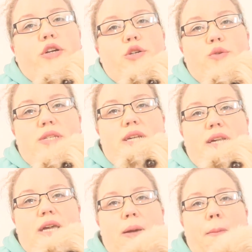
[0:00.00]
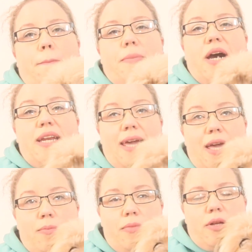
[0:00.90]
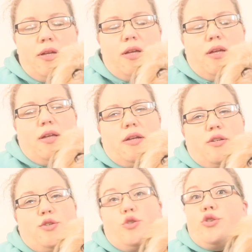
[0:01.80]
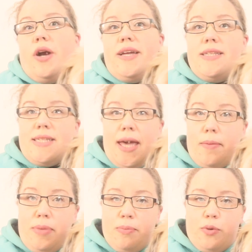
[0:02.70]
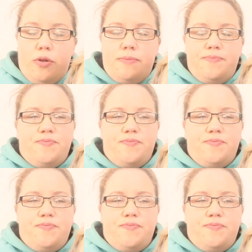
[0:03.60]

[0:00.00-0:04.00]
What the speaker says: using my name to try and scam people.